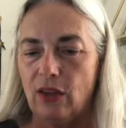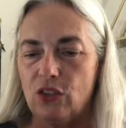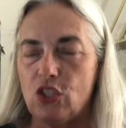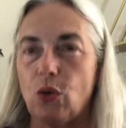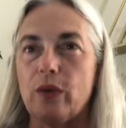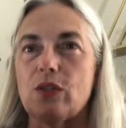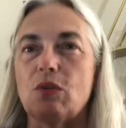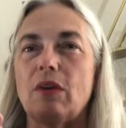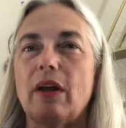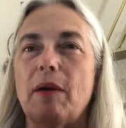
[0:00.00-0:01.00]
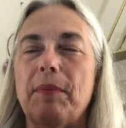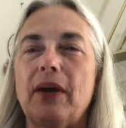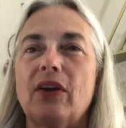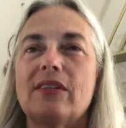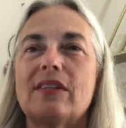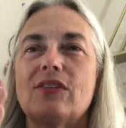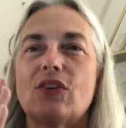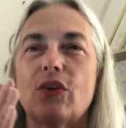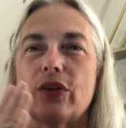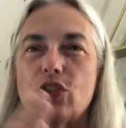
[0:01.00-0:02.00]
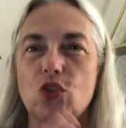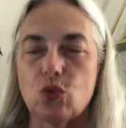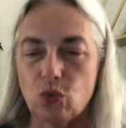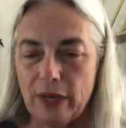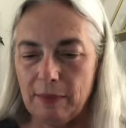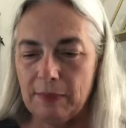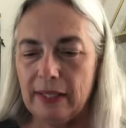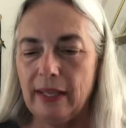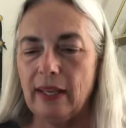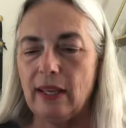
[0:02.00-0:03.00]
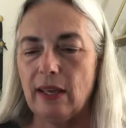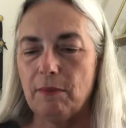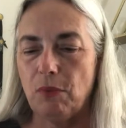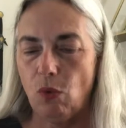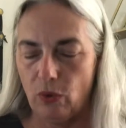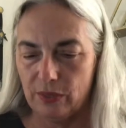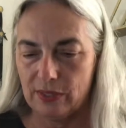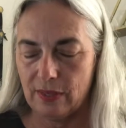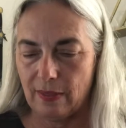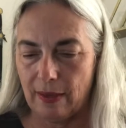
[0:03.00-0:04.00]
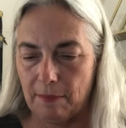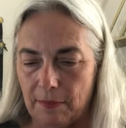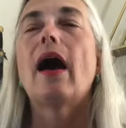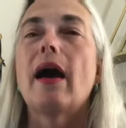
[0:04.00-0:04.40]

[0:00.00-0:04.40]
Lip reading: So appearances are extremely important to them.